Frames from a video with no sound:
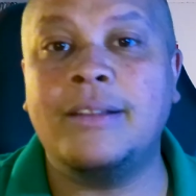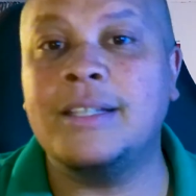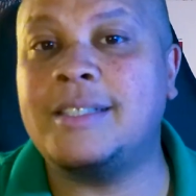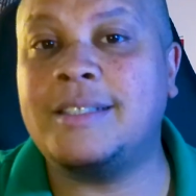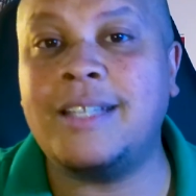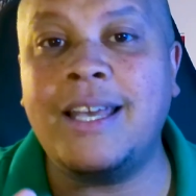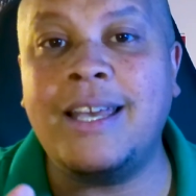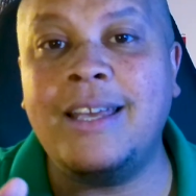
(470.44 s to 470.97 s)
The
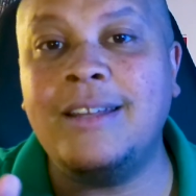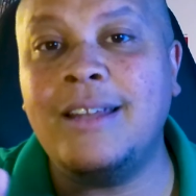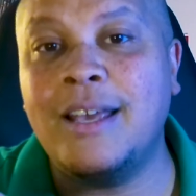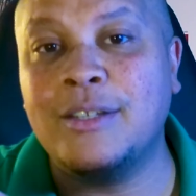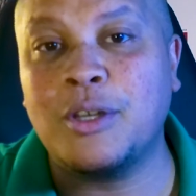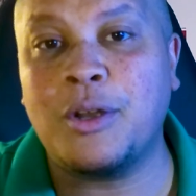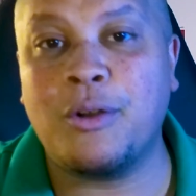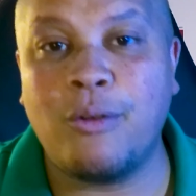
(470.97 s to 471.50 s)
scene
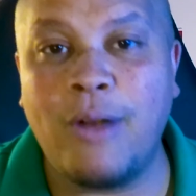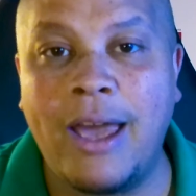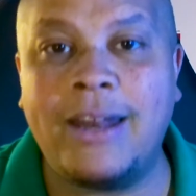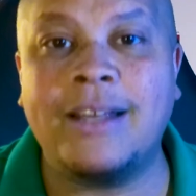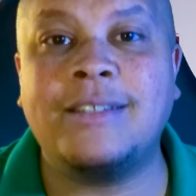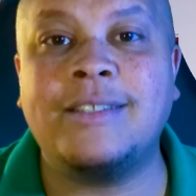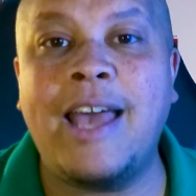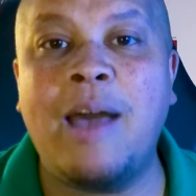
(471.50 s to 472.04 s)
is a great
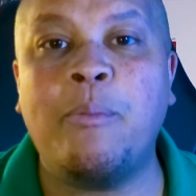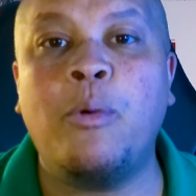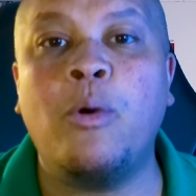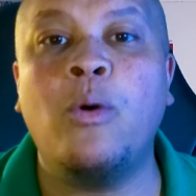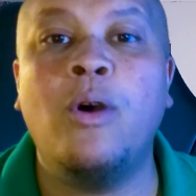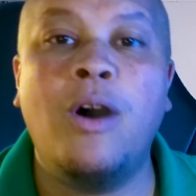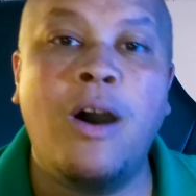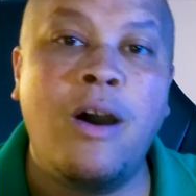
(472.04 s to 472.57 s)

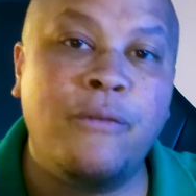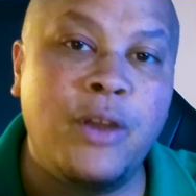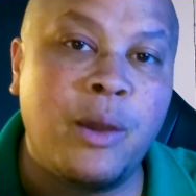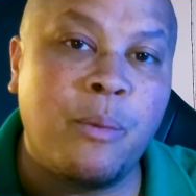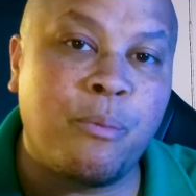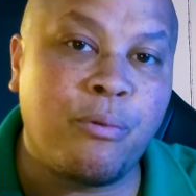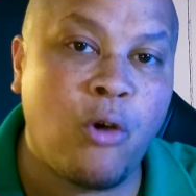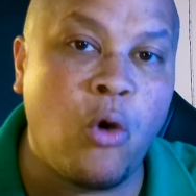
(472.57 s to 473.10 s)
example of the
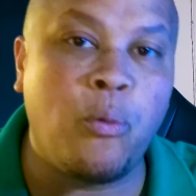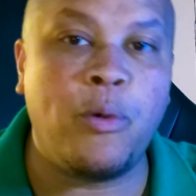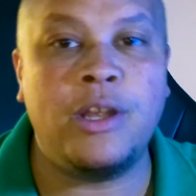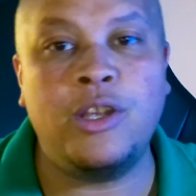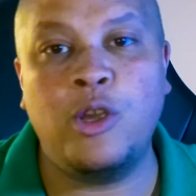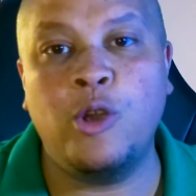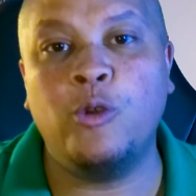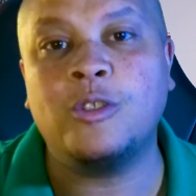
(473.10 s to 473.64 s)
appropriate
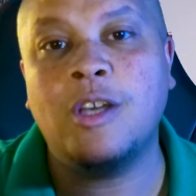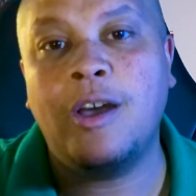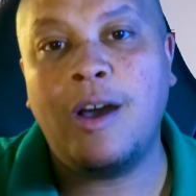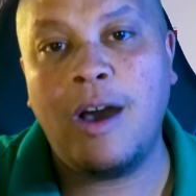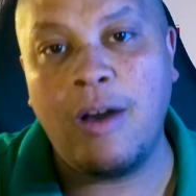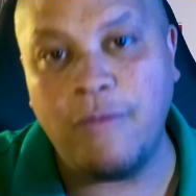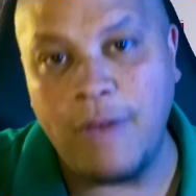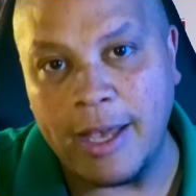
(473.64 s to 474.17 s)
use
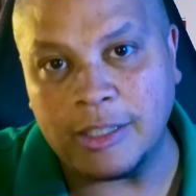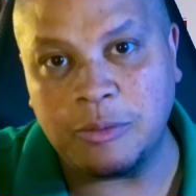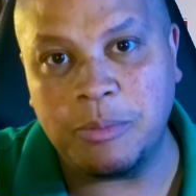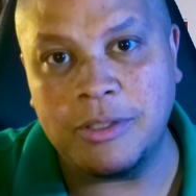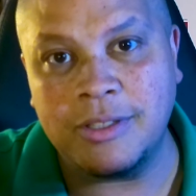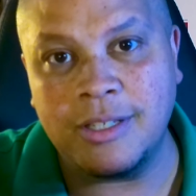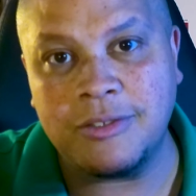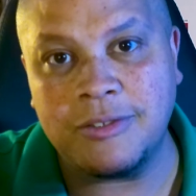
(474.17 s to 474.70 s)
of
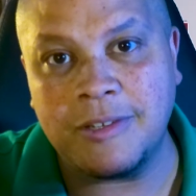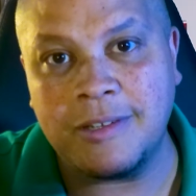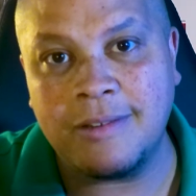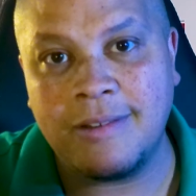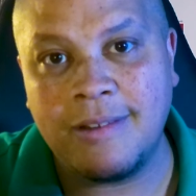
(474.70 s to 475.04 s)
exposition,